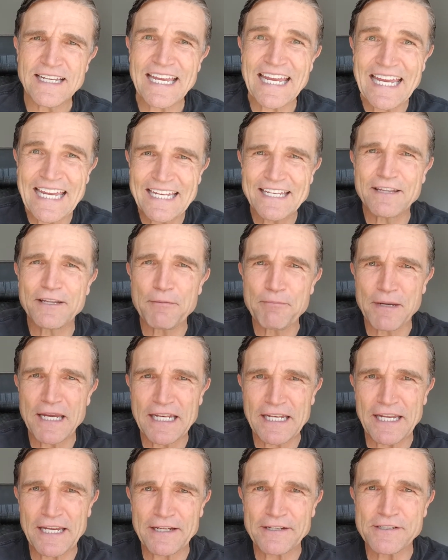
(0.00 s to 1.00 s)
in the
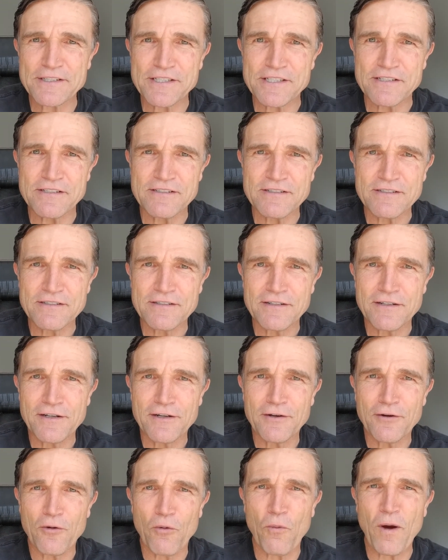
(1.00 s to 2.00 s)
meetings
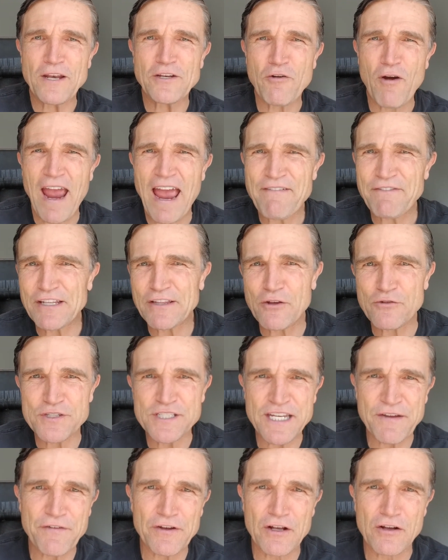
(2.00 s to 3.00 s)
when you're having those
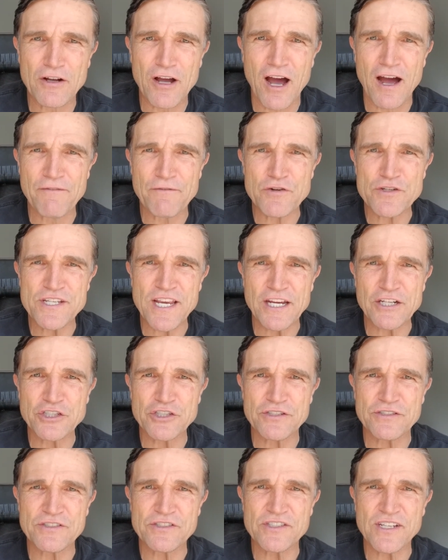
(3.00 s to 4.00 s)
difficult
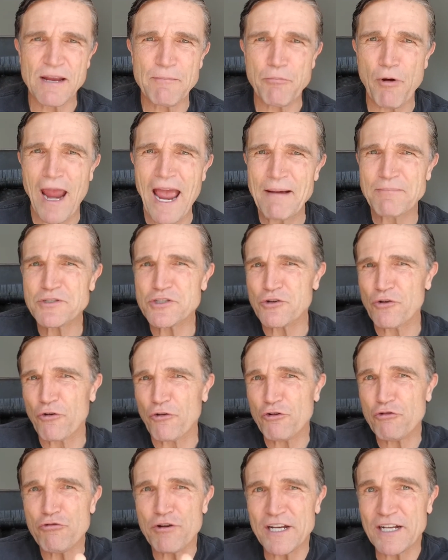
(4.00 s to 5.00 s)
conversations and perhaps you're
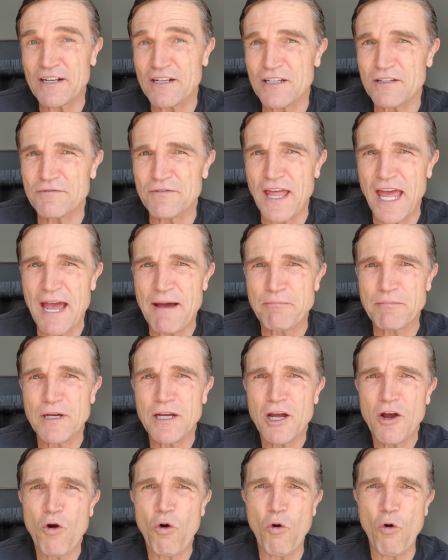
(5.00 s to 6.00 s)
critical of them
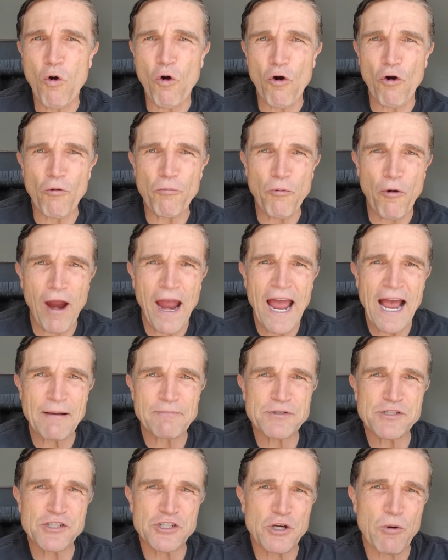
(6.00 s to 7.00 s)
or
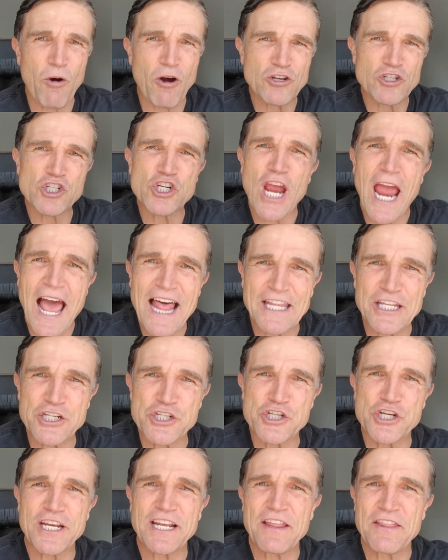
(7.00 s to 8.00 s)
perhaps you are
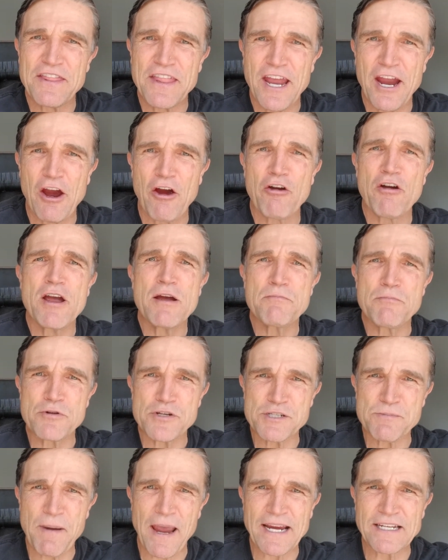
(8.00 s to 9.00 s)
challenging their
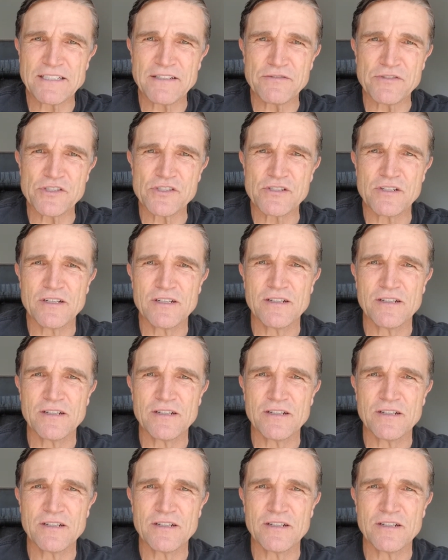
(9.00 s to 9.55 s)
perspectives.